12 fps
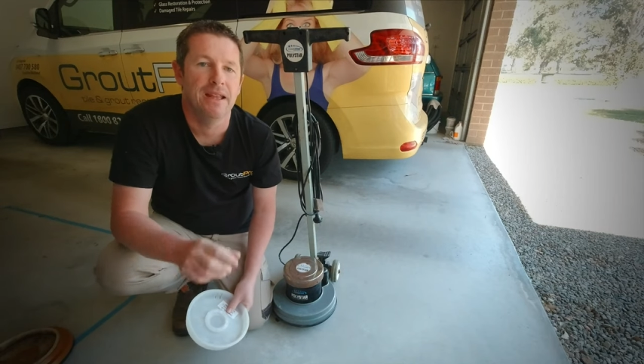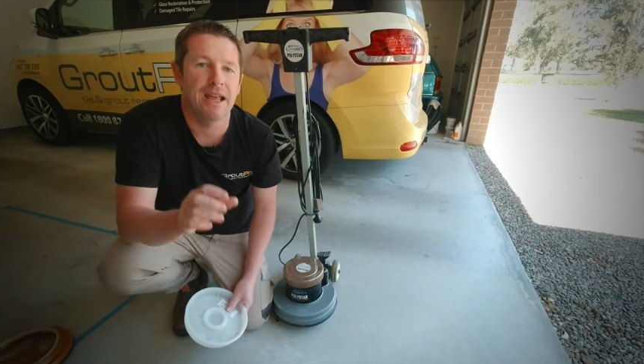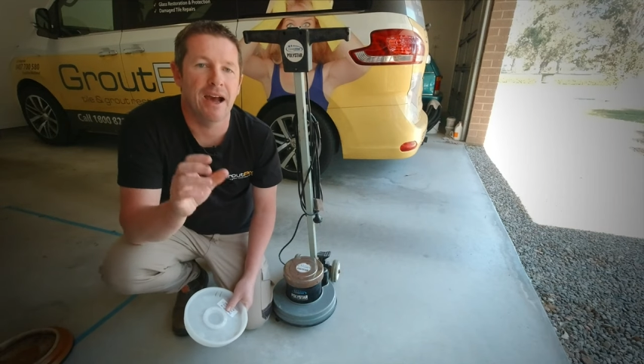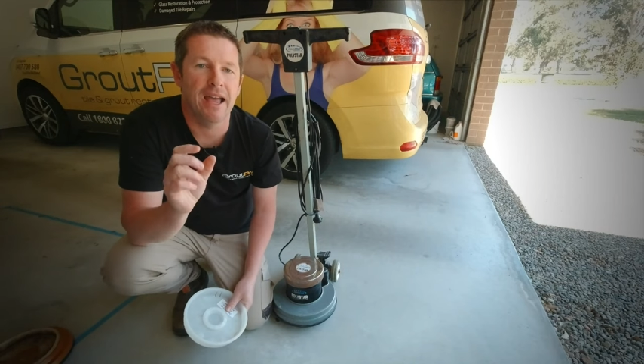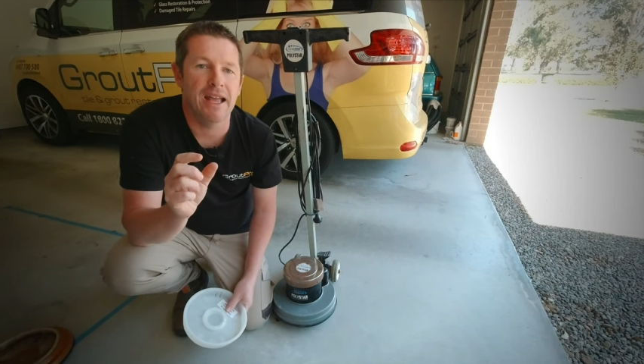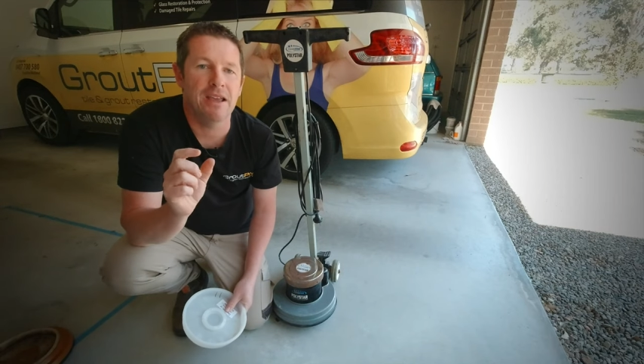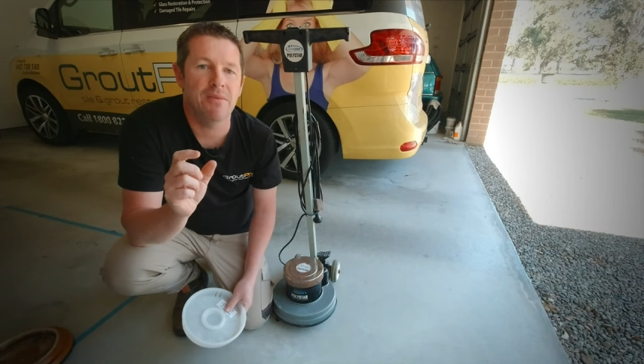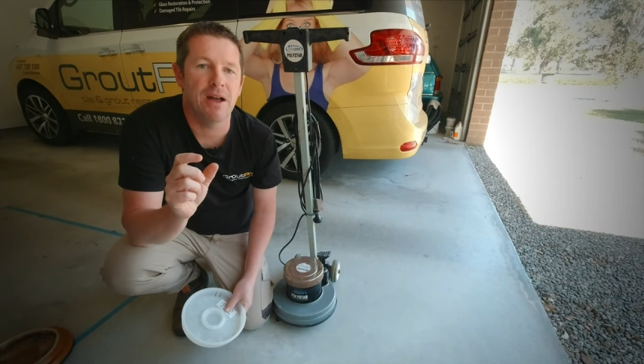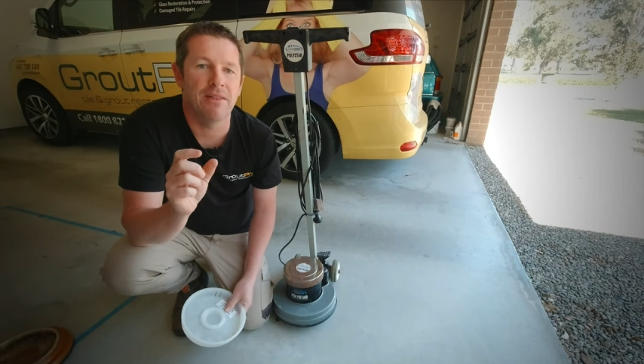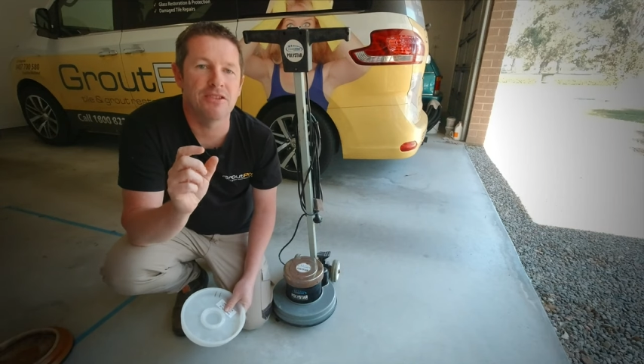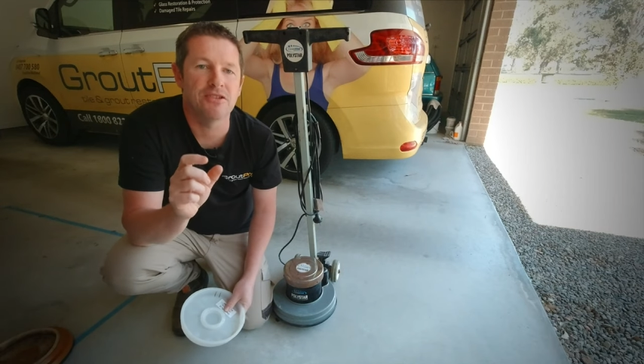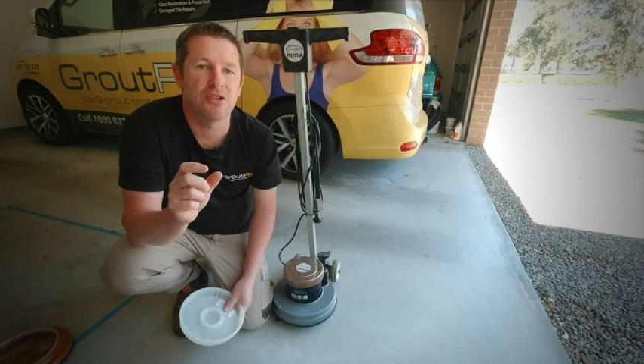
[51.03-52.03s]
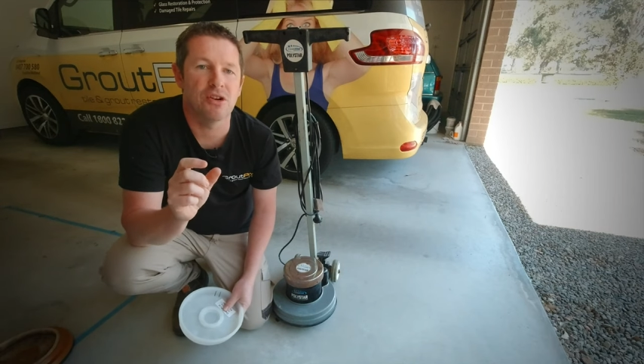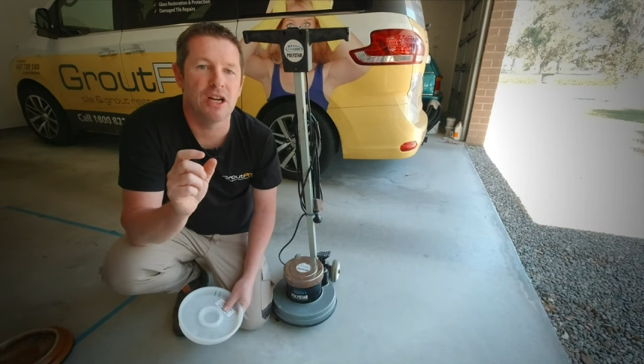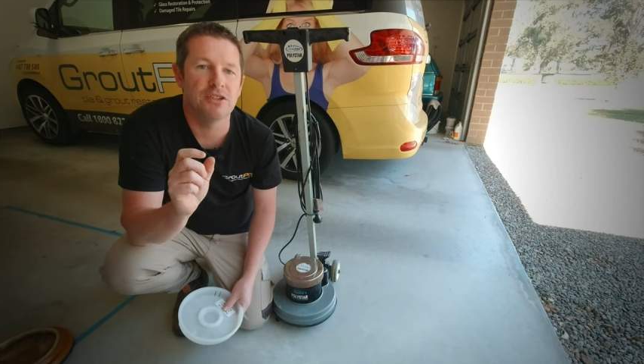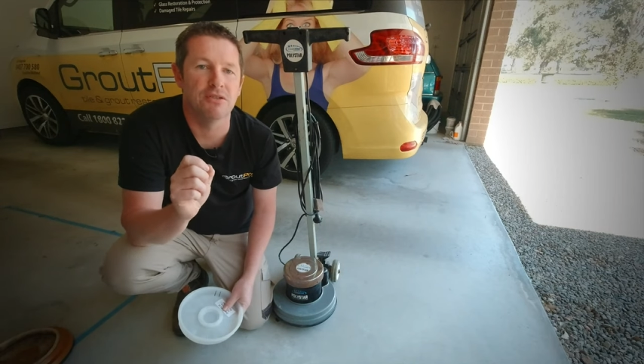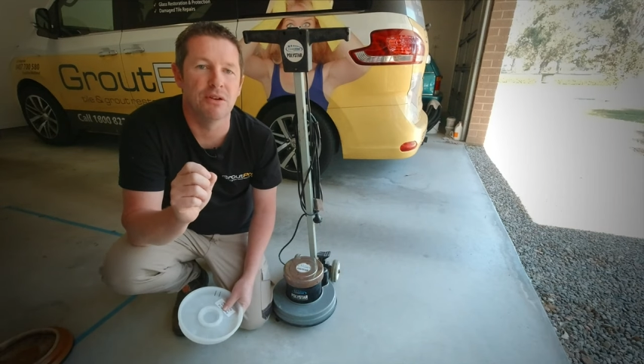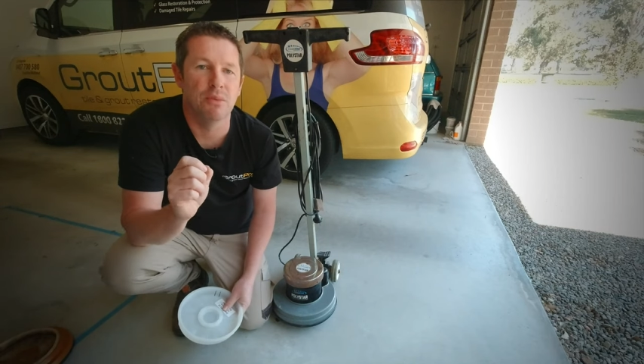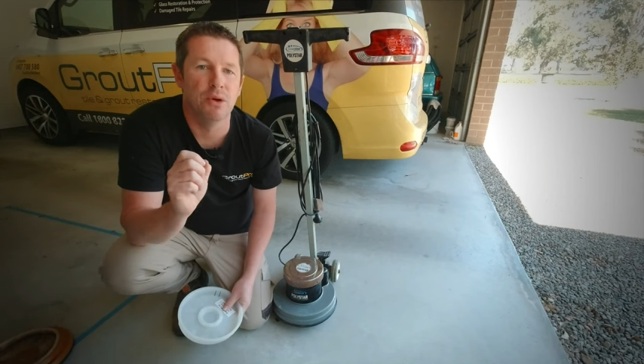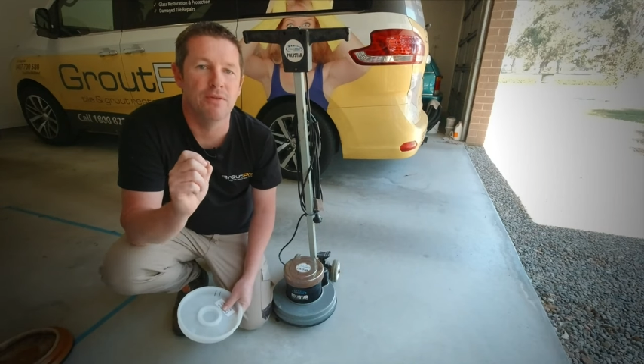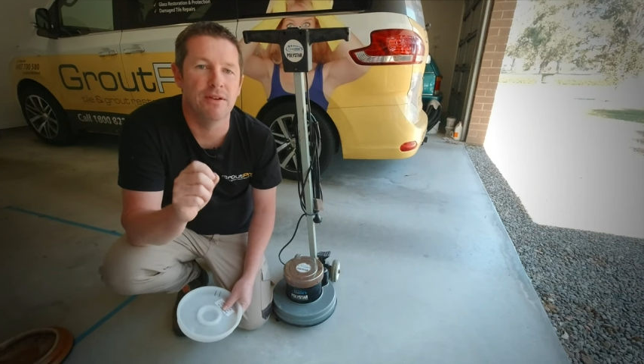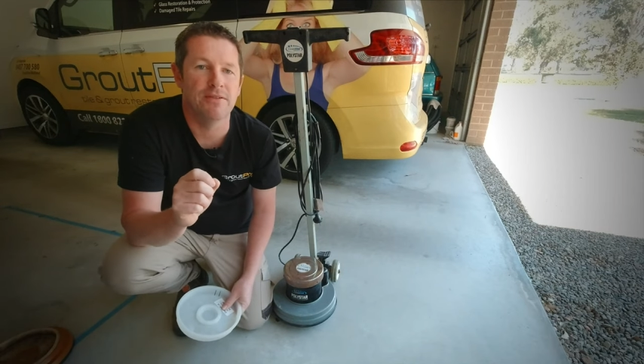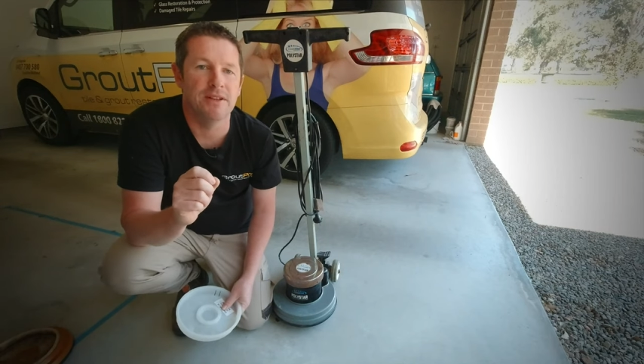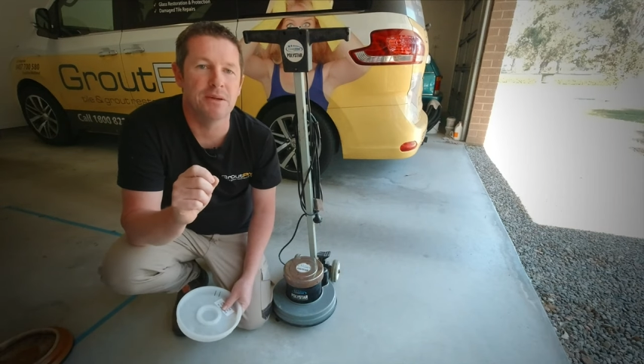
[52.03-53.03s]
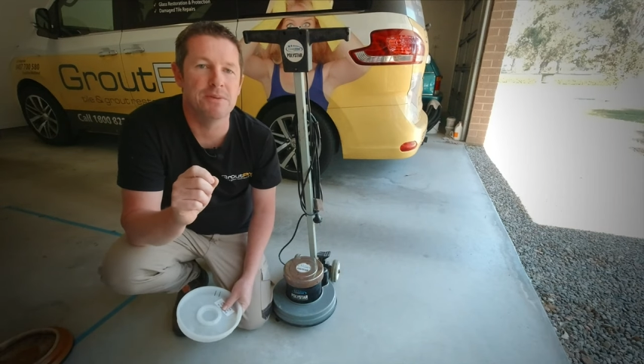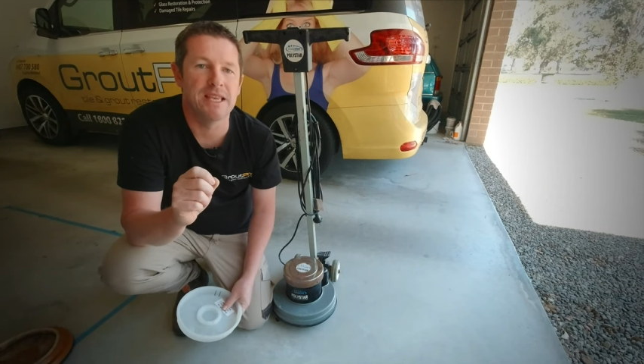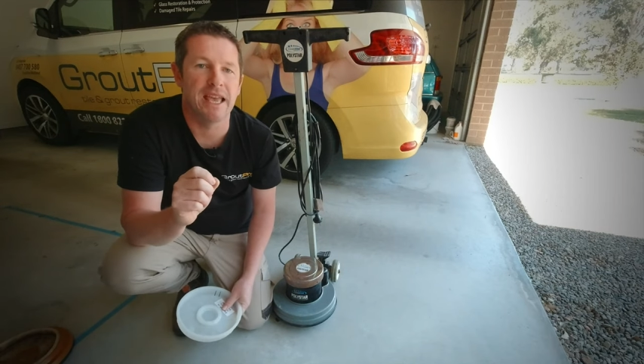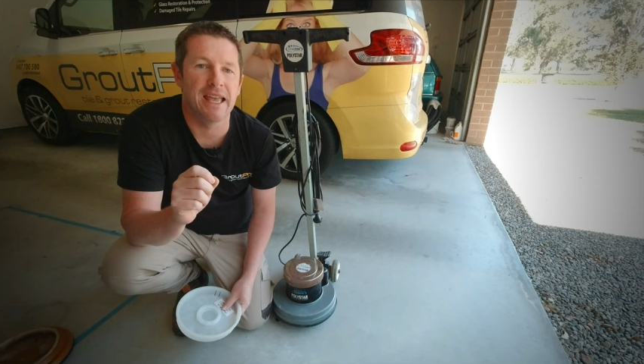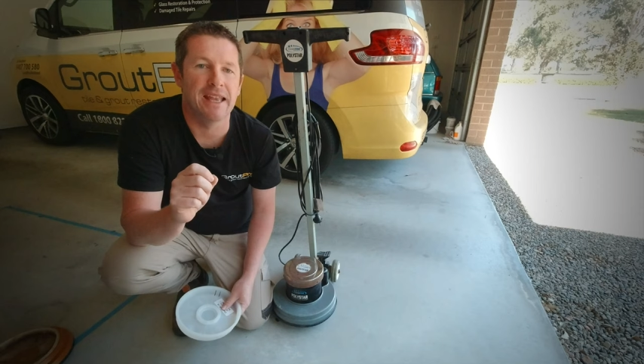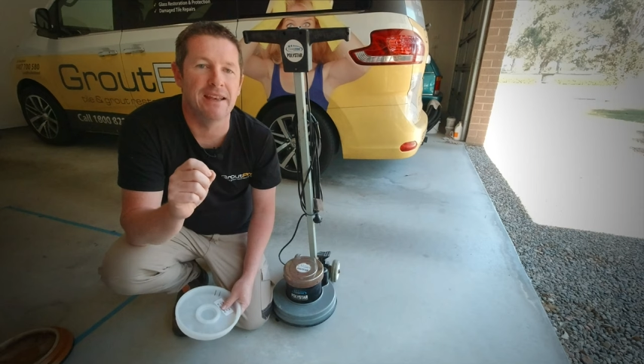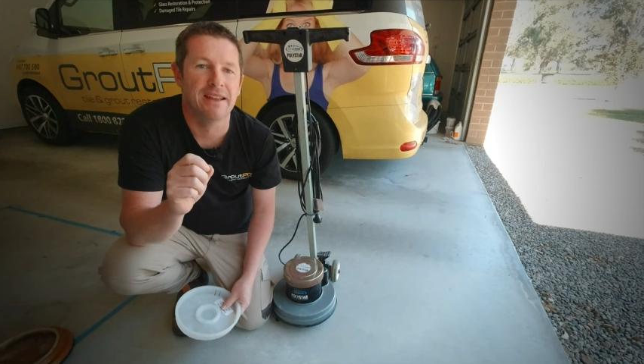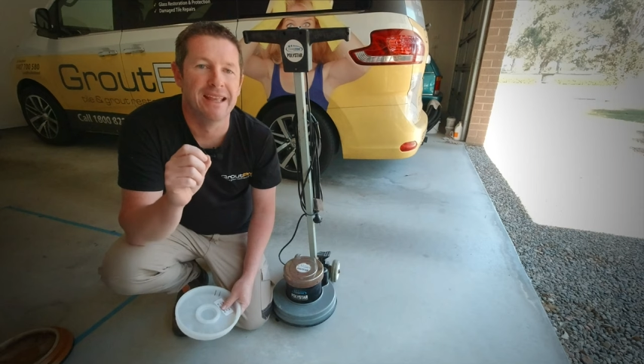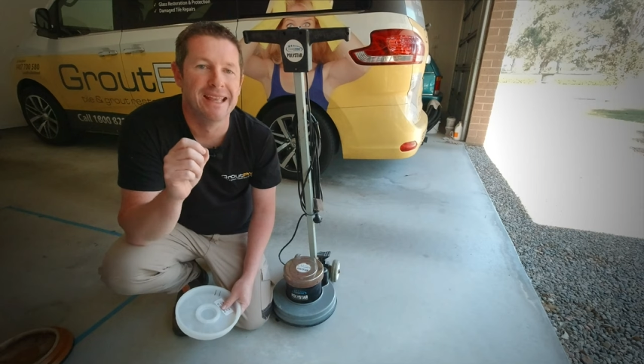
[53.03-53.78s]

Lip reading: Now anyone that's tried to remove a Phillips head